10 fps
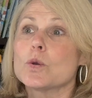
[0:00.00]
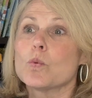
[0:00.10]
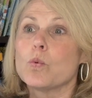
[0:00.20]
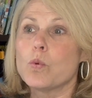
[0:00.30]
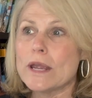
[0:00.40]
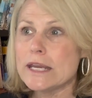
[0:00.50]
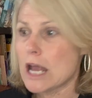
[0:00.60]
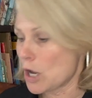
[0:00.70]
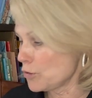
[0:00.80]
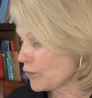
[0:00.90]
we
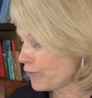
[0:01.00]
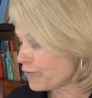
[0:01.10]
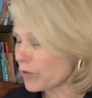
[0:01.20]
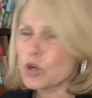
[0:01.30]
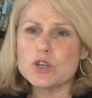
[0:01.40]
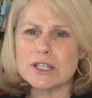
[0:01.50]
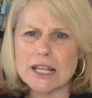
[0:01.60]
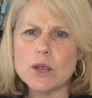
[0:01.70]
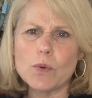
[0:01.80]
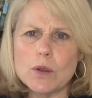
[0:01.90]
know the first
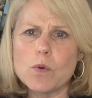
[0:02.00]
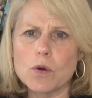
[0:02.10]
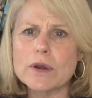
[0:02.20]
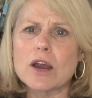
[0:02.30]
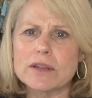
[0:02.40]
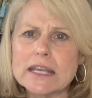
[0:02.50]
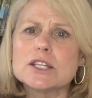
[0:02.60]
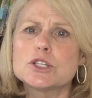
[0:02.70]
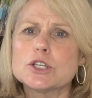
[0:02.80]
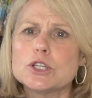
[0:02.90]
thing we want our
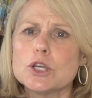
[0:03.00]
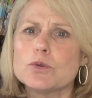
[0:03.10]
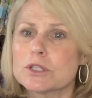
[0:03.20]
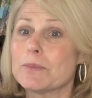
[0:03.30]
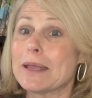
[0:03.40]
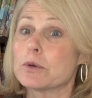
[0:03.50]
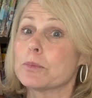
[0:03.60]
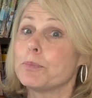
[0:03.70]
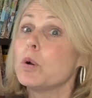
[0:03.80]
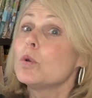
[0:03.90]
kids to do is to be able to
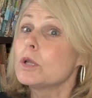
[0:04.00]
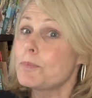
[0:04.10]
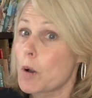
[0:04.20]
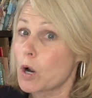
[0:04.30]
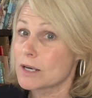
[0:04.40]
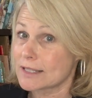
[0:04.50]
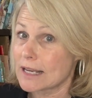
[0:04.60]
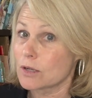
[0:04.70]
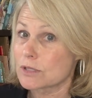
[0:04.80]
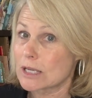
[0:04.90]
pull apart
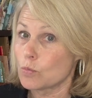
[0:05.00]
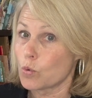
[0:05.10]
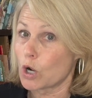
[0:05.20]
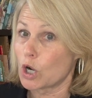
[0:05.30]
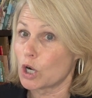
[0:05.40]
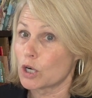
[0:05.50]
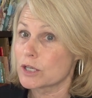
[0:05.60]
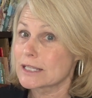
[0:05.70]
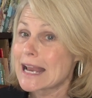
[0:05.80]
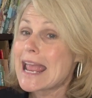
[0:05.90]
sounds in
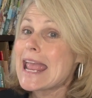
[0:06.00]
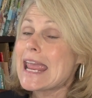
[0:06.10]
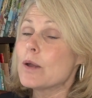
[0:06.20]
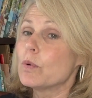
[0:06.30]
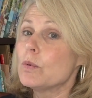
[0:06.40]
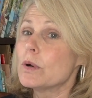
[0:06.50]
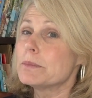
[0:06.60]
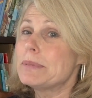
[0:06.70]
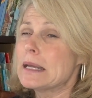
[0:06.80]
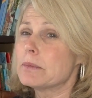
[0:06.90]
words, and we want to
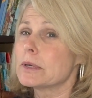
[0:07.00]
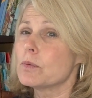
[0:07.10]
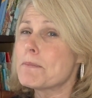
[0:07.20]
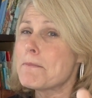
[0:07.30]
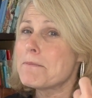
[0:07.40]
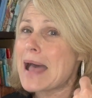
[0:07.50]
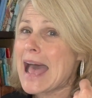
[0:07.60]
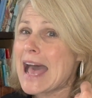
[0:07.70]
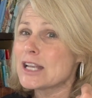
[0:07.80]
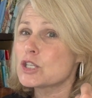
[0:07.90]
be able to
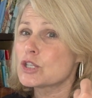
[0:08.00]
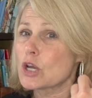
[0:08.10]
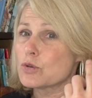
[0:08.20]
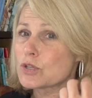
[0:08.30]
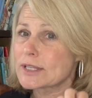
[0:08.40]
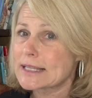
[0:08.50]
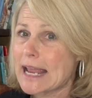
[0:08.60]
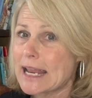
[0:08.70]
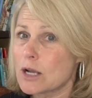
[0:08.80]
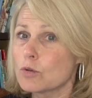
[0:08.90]
match those
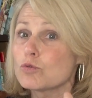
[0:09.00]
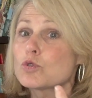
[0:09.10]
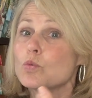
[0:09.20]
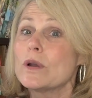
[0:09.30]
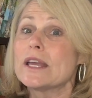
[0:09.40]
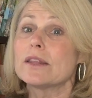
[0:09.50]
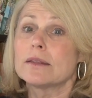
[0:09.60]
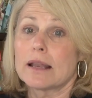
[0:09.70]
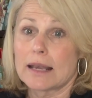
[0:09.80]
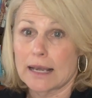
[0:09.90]
sounds with
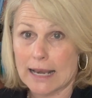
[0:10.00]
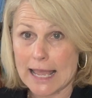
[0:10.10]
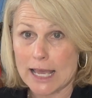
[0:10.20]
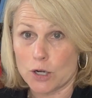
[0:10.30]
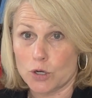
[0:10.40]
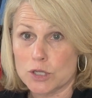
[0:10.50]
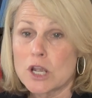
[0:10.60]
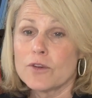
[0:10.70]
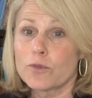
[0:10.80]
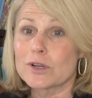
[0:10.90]
letters.
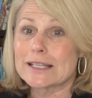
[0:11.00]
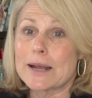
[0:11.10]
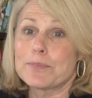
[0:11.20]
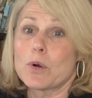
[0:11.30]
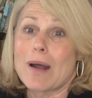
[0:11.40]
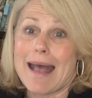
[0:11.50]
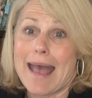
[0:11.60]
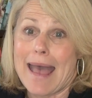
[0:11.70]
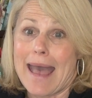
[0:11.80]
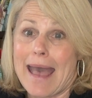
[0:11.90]
For example,
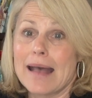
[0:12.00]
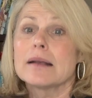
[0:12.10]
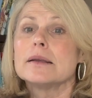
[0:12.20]
I'm